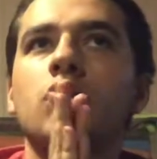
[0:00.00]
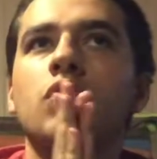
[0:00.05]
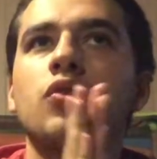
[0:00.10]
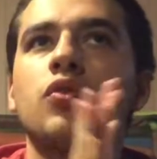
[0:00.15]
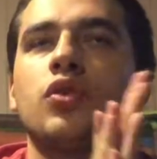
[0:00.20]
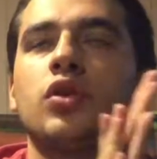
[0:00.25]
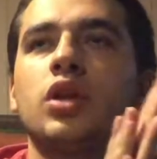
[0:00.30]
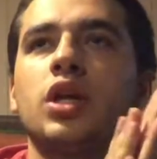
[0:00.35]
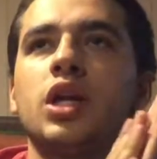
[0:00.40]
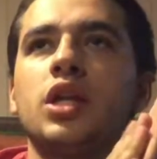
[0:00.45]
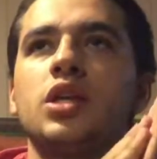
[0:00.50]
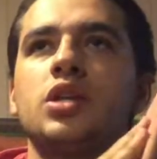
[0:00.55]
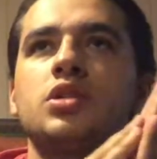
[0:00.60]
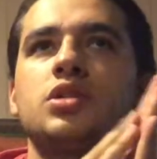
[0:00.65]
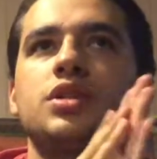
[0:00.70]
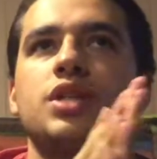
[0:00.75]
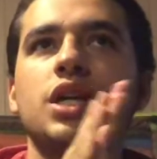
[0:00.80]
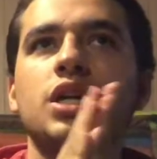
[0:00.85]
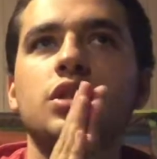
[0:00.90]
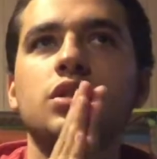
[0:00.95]
For they that
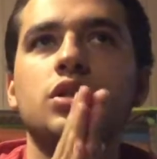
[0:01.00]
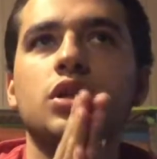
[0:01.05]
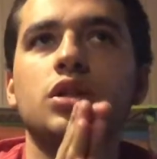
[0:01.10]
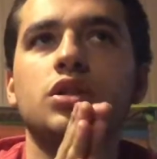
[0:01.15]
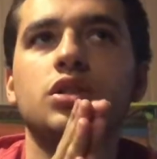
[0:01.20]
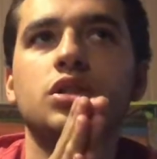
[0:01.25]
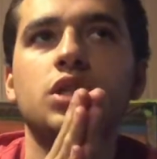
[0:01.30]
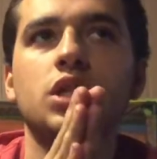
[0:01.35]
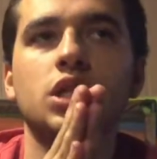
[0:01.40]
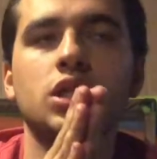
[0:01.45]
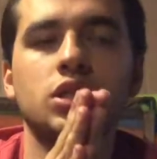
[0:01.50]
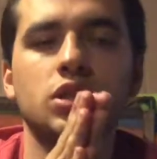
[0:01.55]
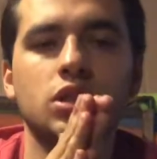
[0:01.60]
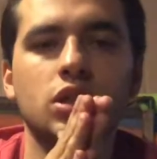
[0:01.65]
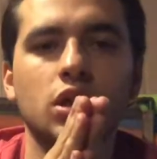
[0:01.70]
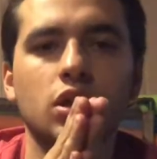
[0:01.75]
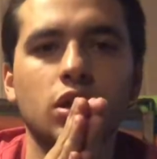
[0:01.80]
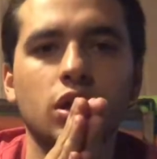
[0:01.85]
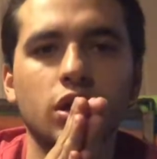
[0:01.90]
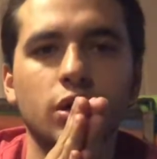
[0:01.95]
say such things
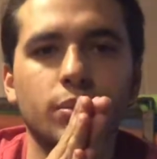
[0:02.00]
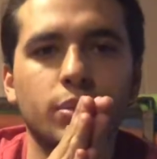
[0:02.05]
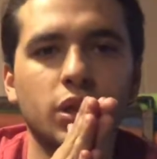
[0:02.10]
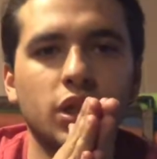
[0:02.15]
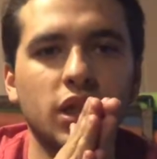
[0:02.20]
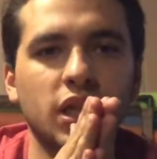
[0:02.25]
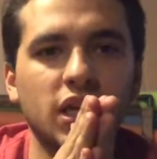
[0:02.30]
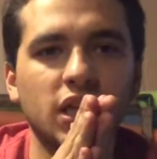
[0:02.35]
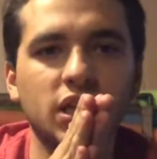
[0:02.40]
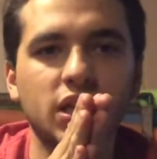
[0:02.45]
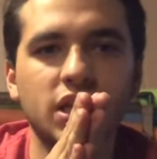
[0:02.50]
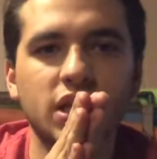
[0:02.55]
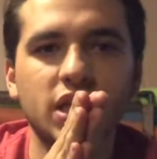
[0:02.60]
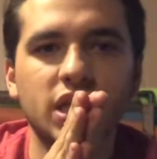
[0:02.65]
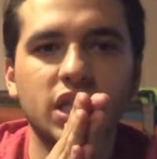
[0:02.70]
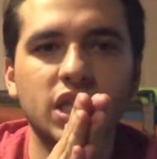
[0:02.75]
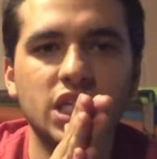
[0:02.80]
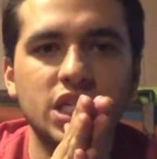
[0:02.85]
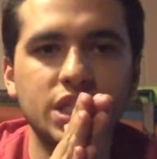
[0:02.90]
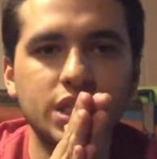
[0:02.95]
declare plainly
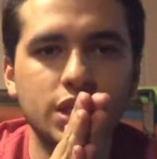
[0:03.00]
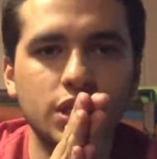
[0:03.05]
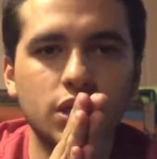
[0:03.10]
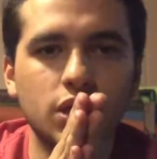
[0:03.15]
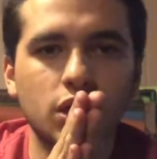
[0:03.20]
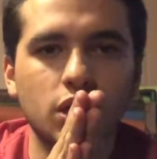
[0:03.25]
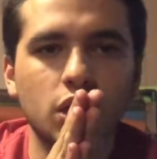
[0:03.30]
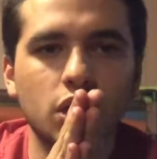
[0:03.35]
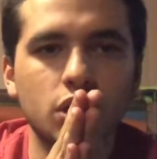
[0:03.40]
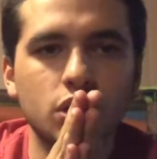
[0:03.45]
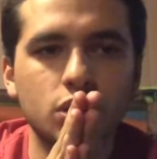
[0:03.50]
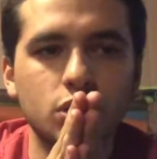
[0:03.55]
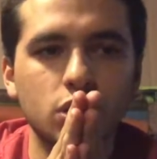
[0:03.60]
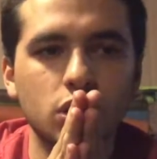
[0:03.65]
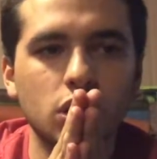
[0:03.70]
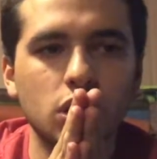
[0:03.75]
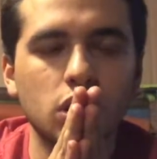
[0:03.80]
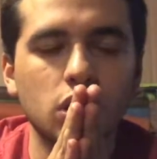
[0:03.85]
that they seek a country.